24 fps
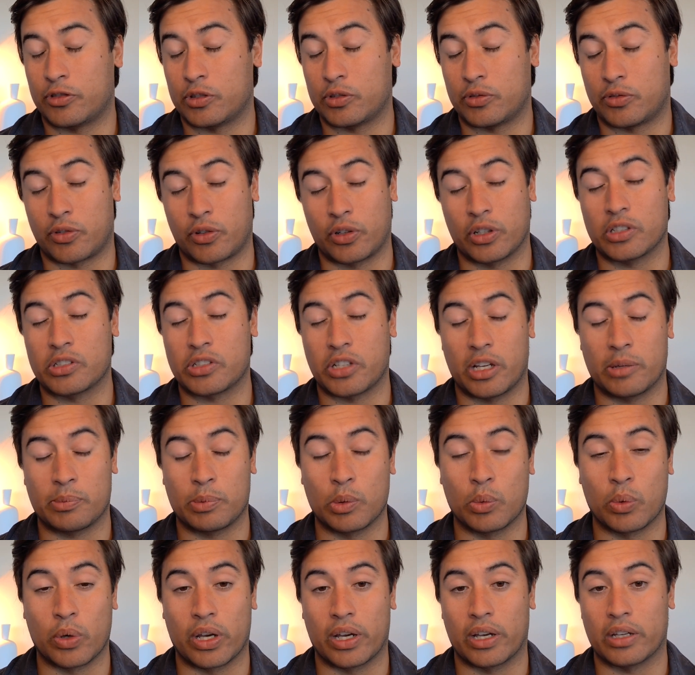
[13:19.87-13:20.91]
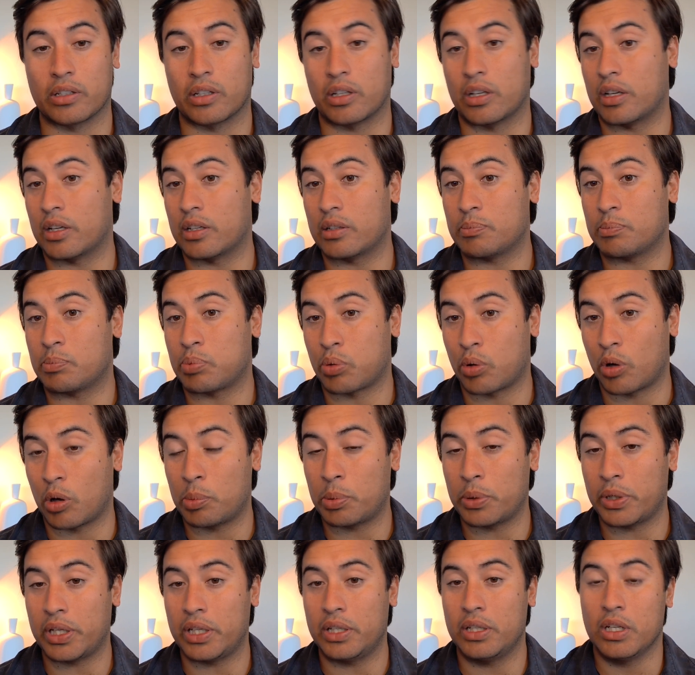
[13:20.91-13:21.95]
for example, where
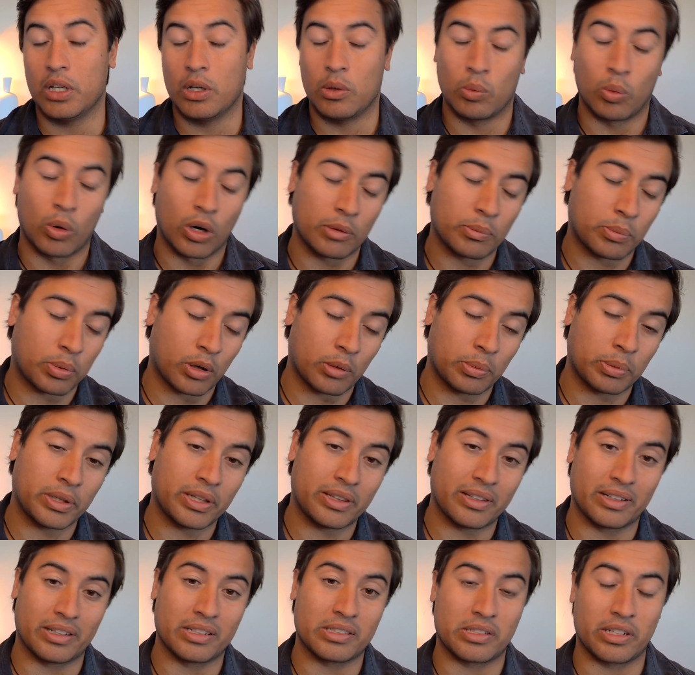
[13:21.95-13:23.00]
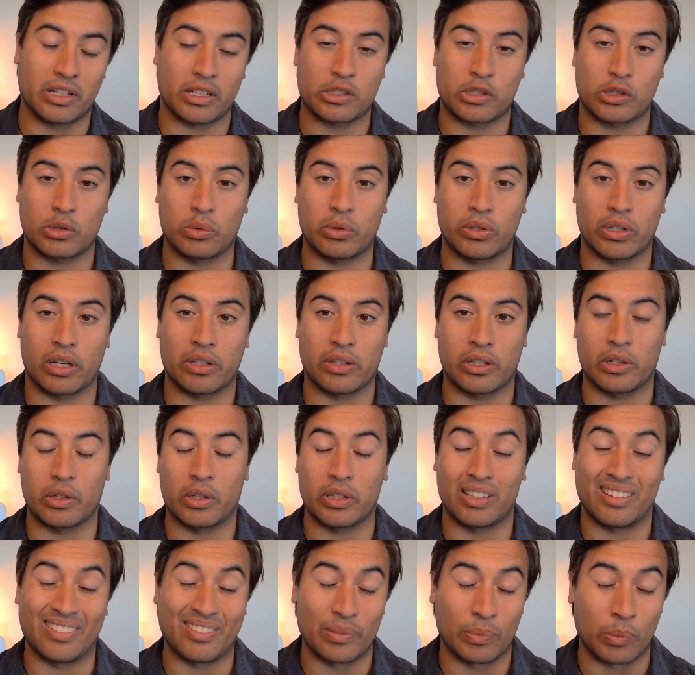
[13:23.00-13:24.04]
one property that is next to another,
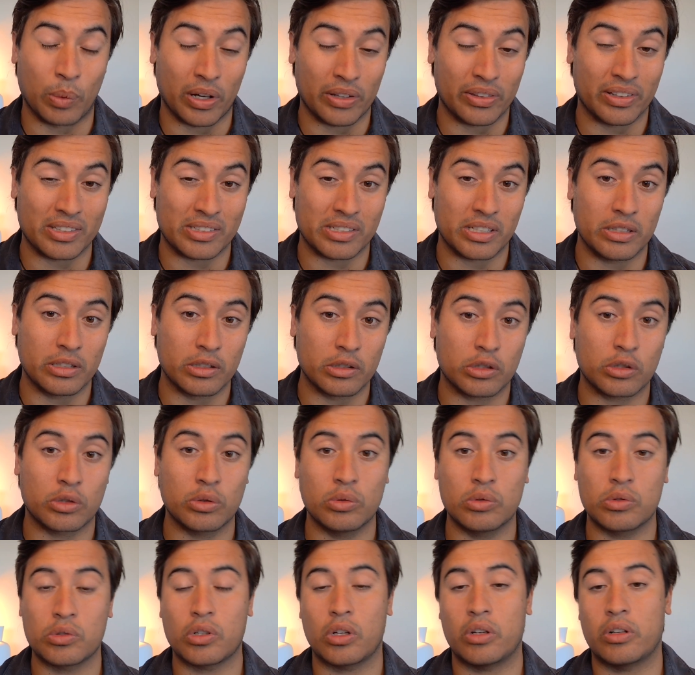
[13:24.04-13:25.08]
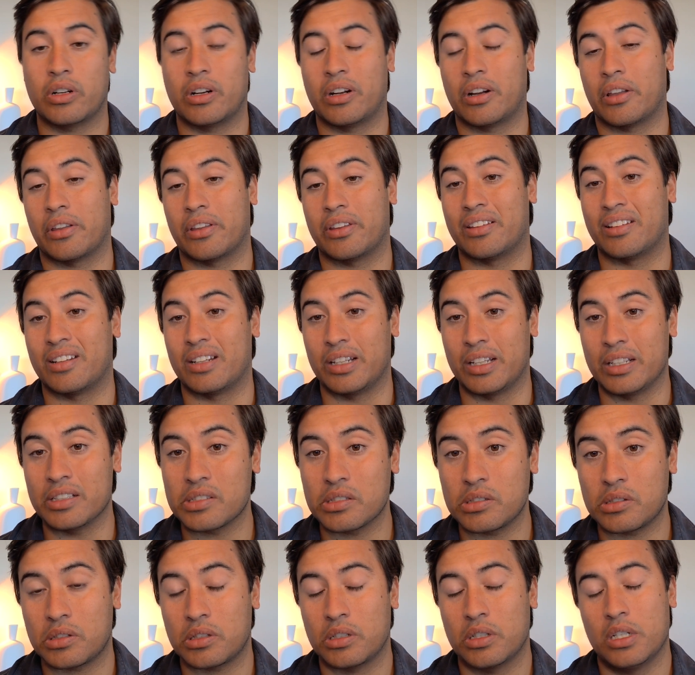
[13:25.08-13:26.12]
the one that's in the school zone and another that
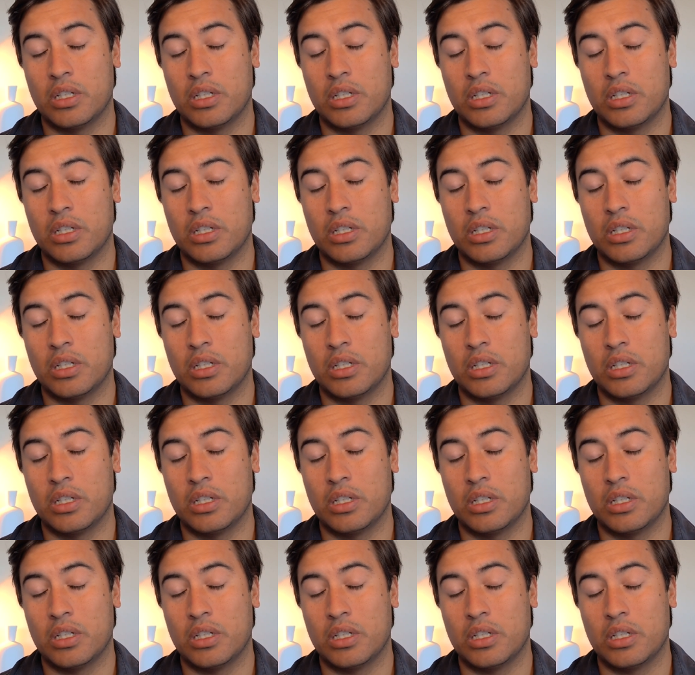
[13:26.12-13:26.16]
isn't,